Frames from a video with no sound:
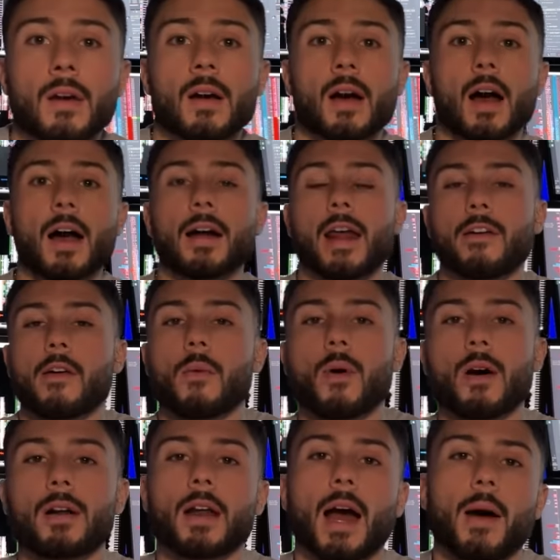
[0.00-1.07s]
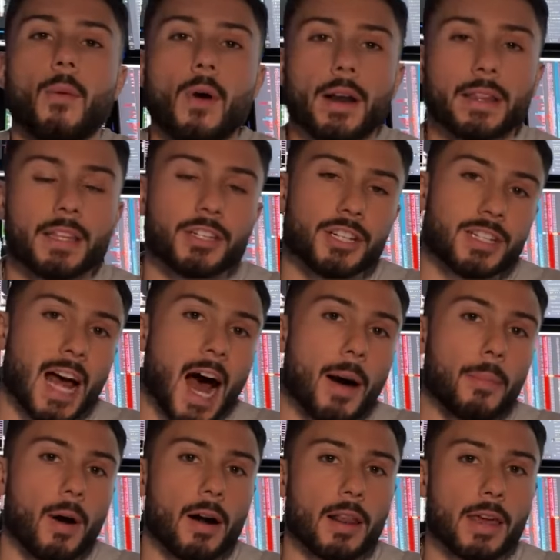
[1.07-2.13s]
All right, everyone, I wanted to just
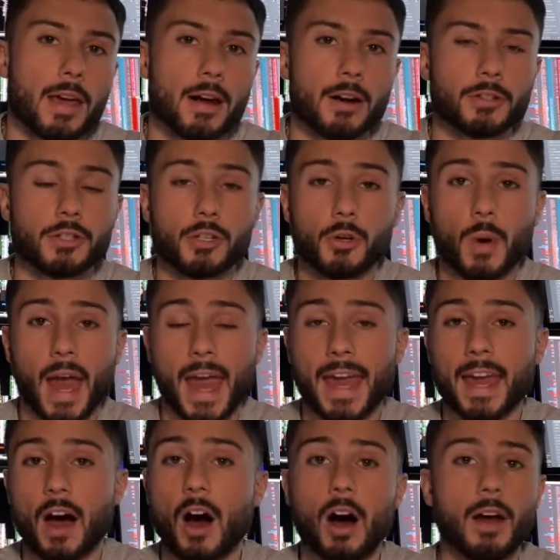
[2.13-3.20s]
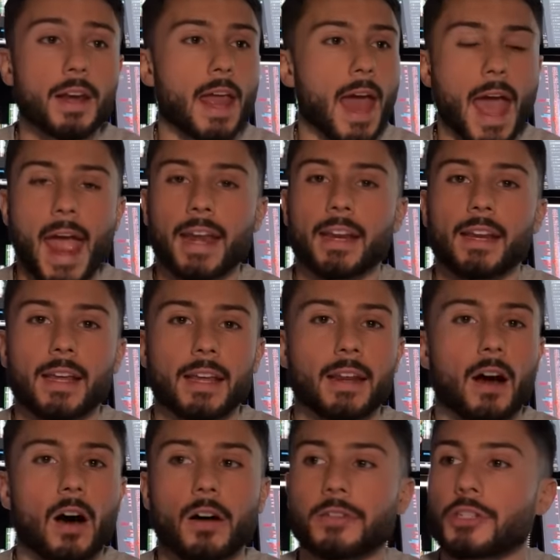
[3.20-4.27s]
hop on here, do a unedited,
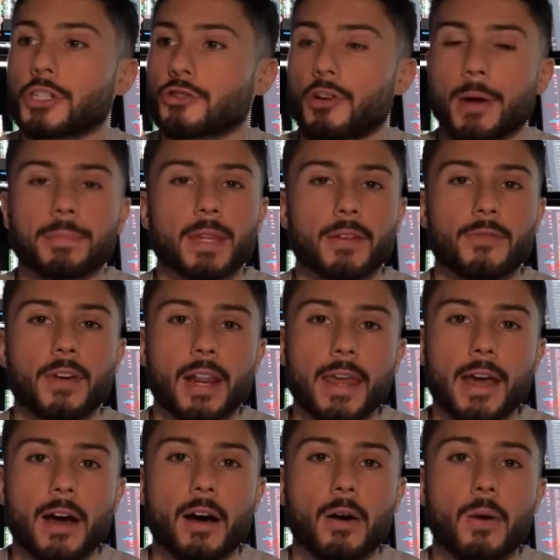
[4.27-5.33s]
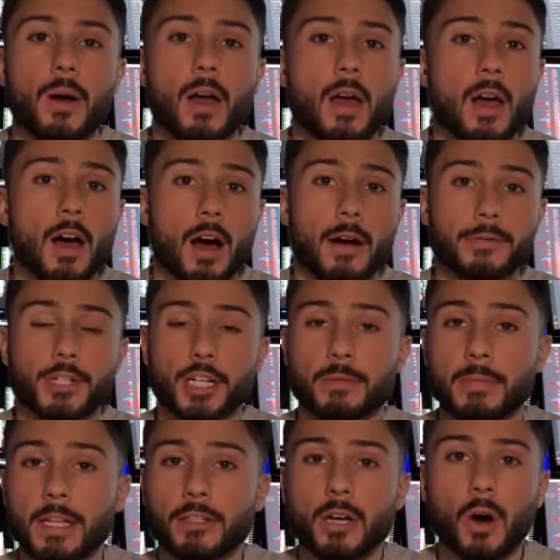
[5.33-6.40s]
unscripted video of just
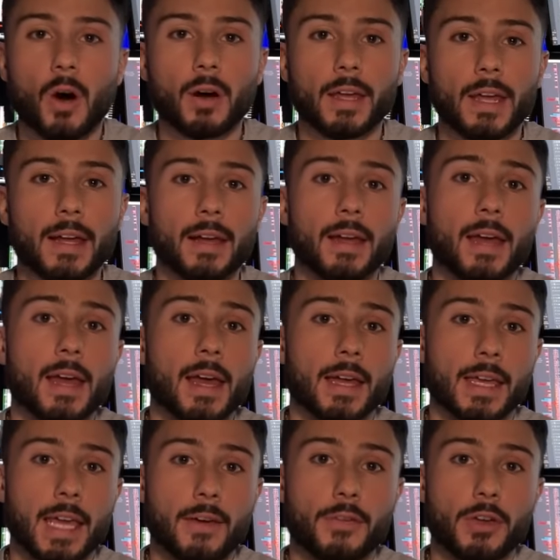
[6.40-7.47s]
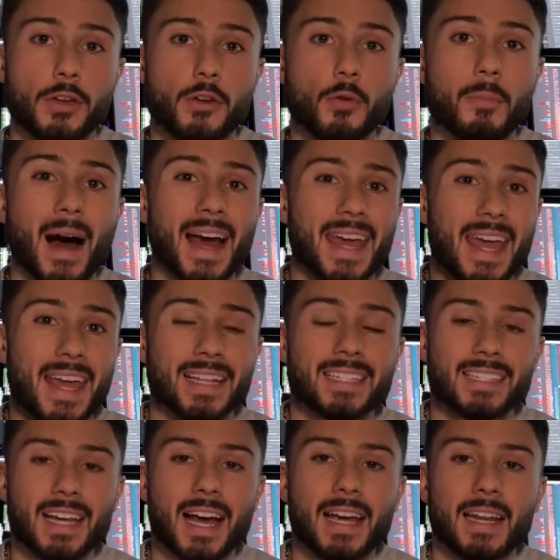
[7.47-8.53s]
me talking, giving you my
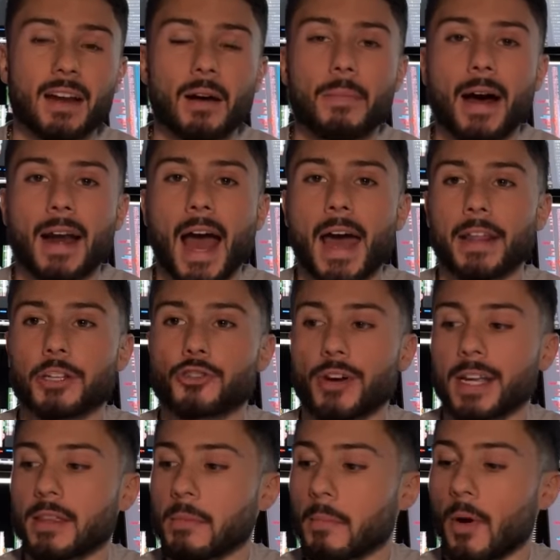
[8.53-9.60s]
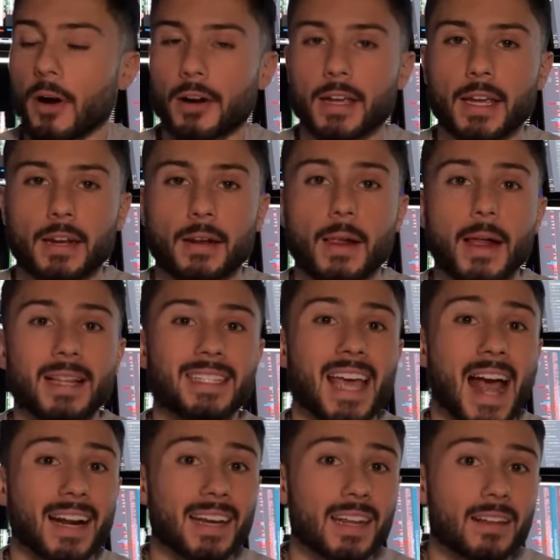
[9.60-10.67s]
insight about how to trade the market
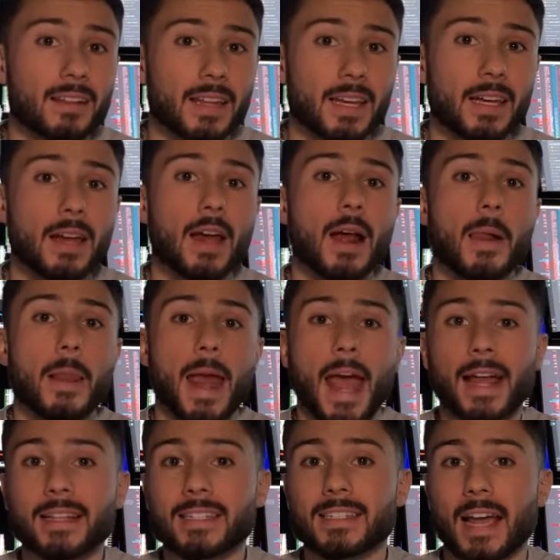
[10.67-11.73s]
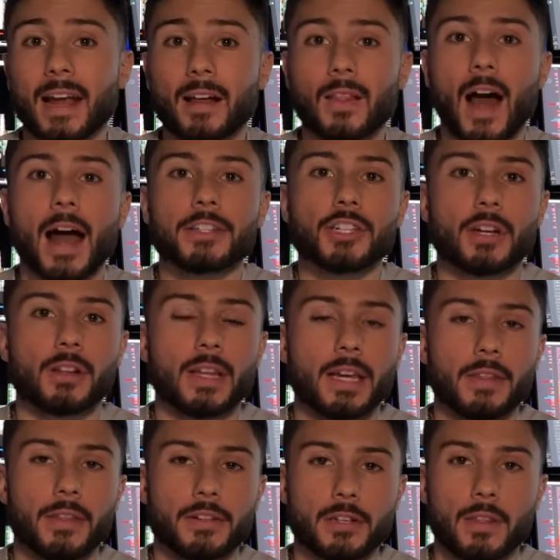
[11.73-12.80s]
technically and psychologically.
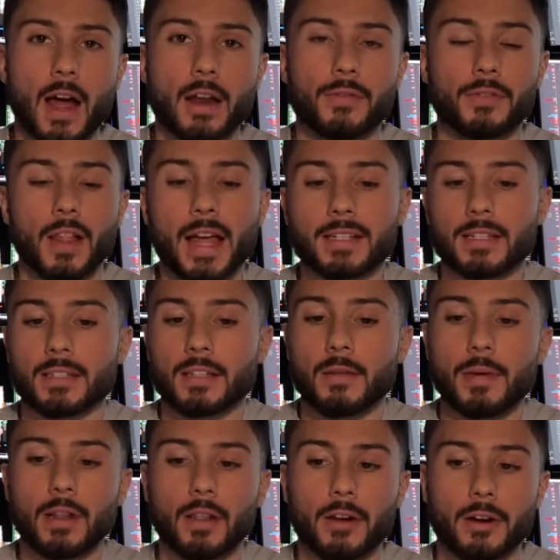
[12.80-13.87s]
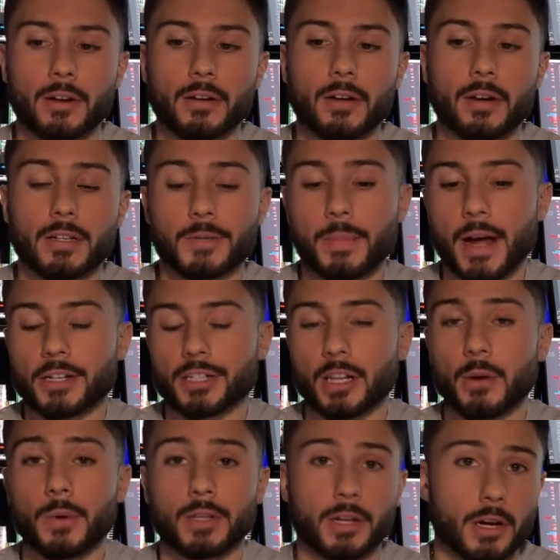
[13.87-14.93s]
There's a lot of lessons to be learned, especially
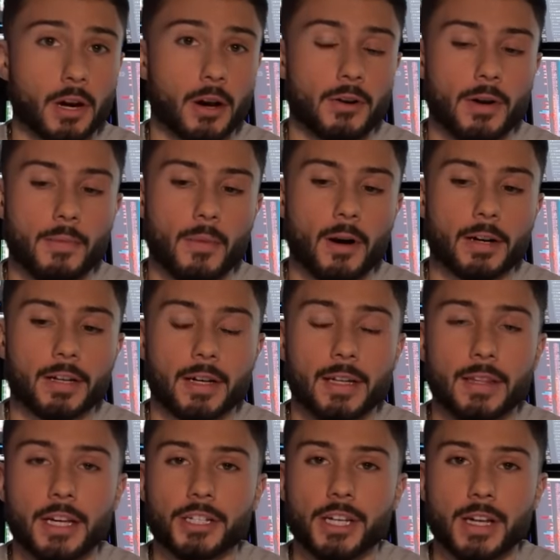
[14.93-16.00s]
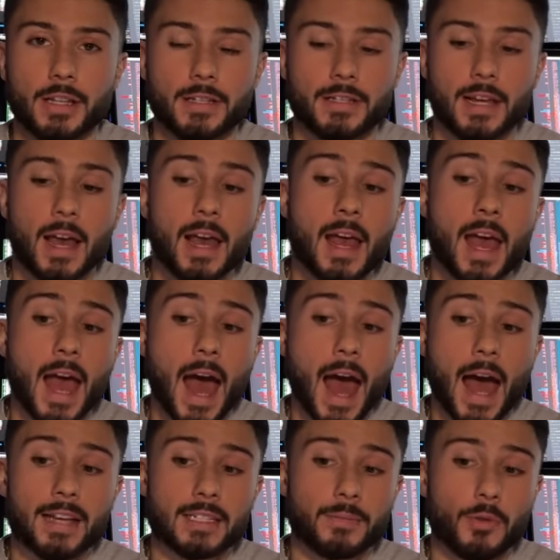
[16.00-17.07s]
with the current market conditions.
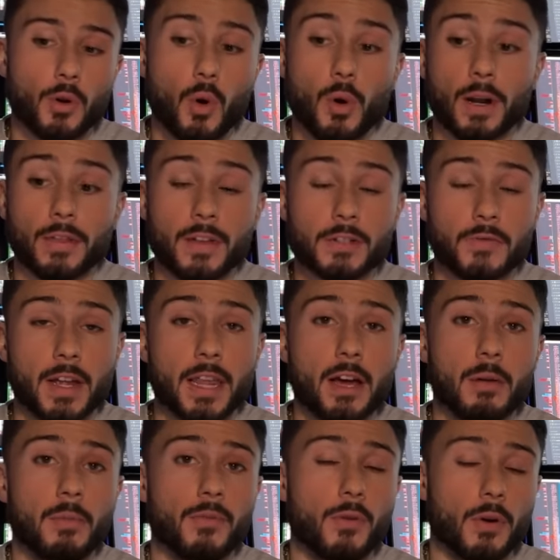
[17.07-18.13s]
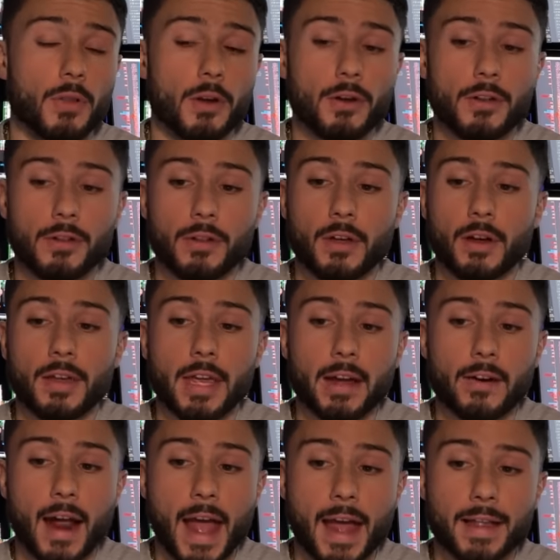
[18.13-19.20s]
As I'm recording this video before the, the
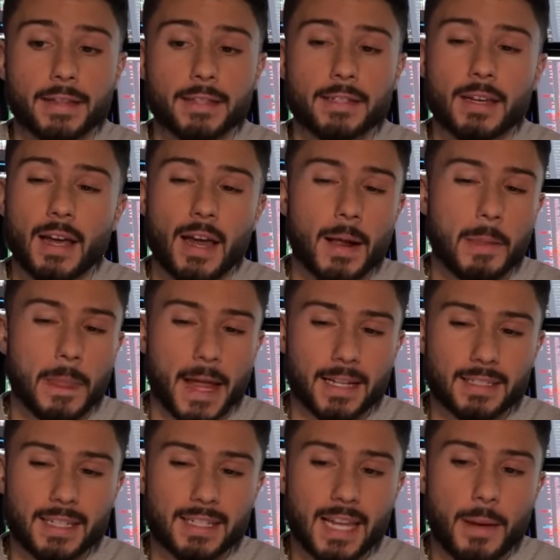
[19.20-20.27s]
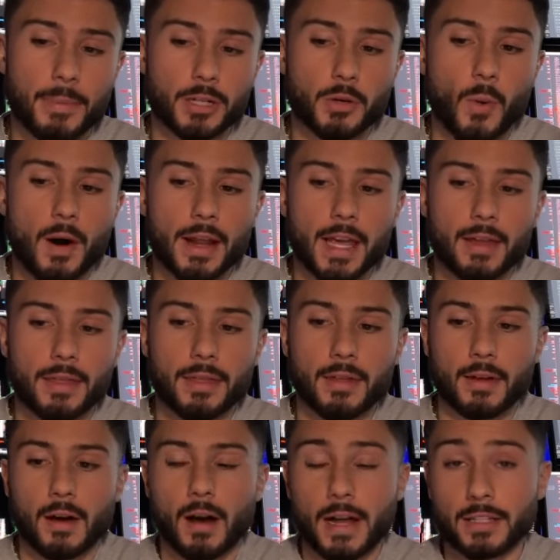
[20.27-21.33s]
year ends, it's December 20th.
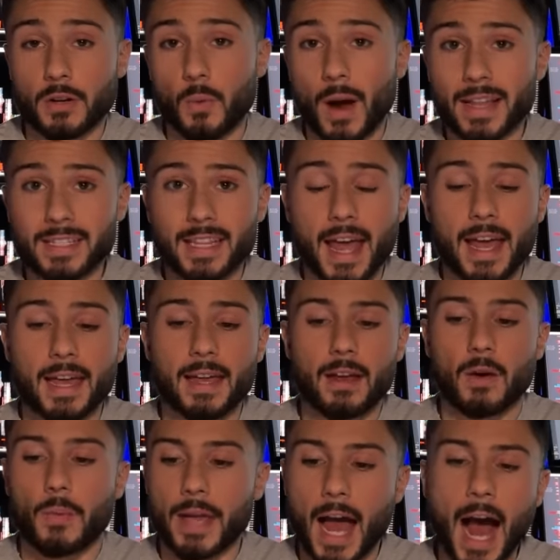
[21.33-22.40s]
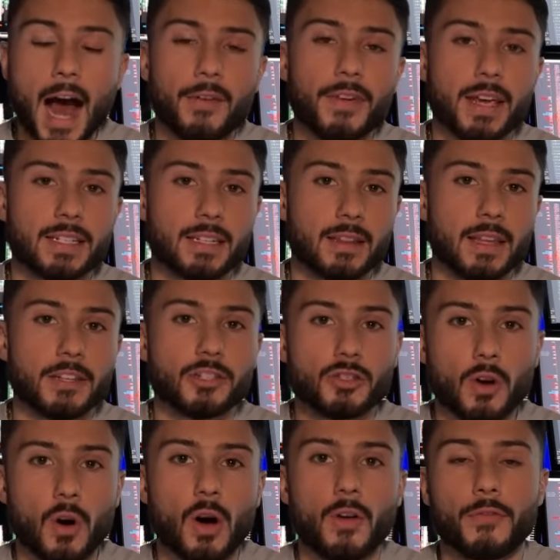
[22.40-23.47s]
It's a Wednesday. We obviously
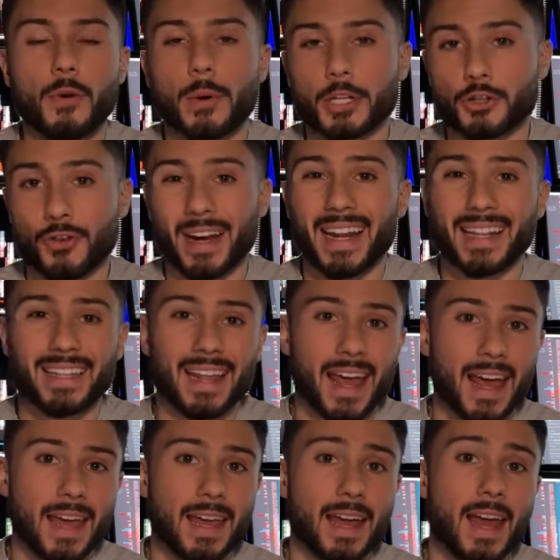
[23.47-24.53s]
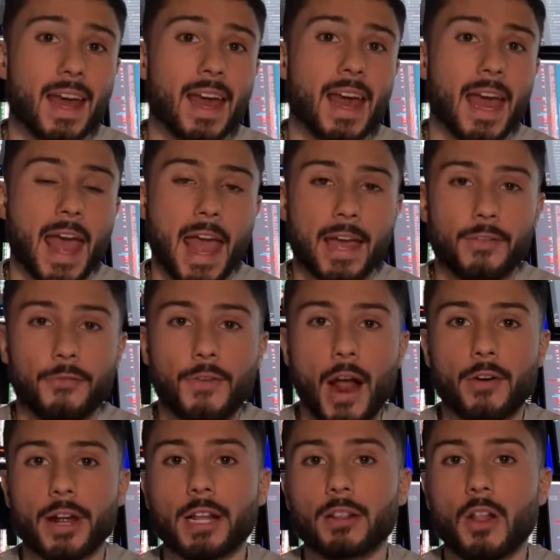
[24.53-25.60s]
saw, if you were trading today, a
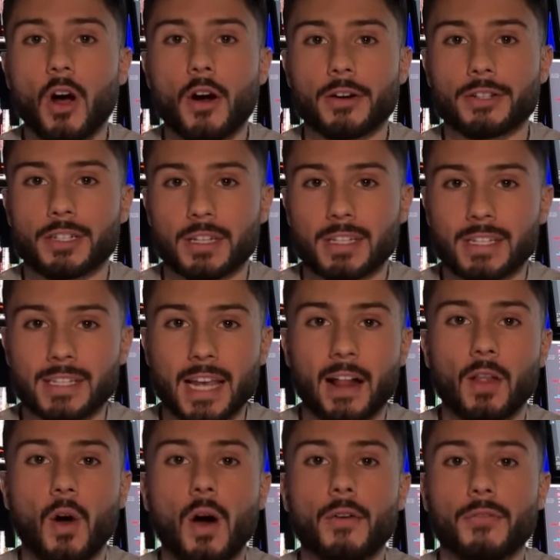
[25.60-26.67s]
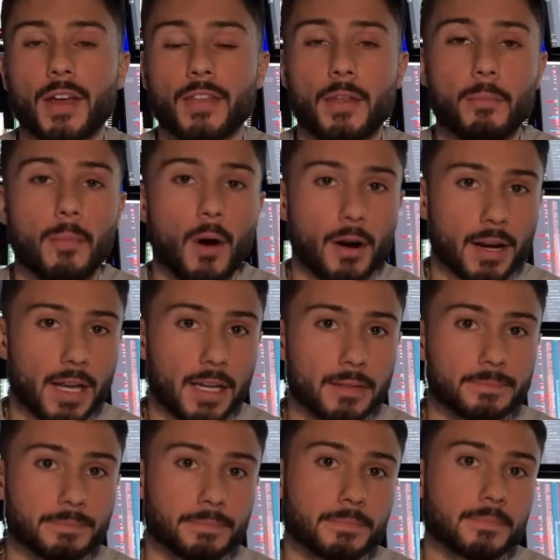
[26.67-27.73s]
very large sell-off in the
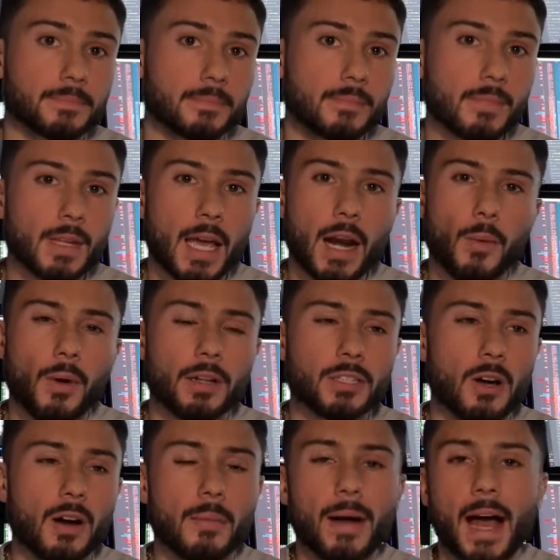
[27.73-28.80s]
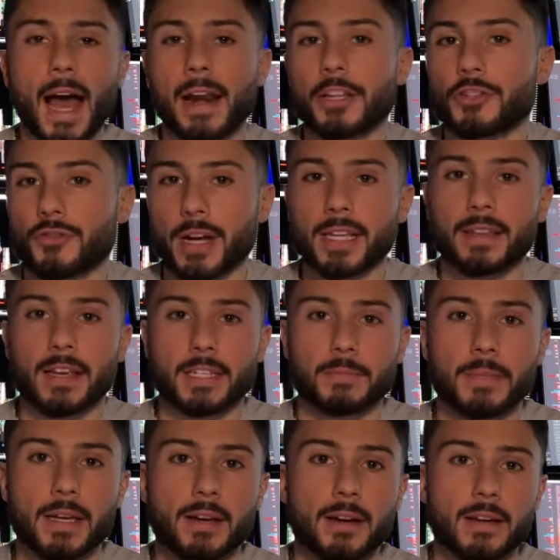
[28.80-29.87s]
market and I want to talk about how to trade this
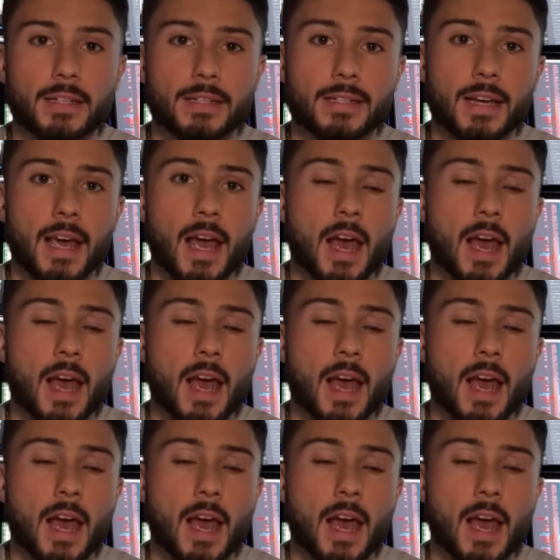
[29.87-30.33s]
because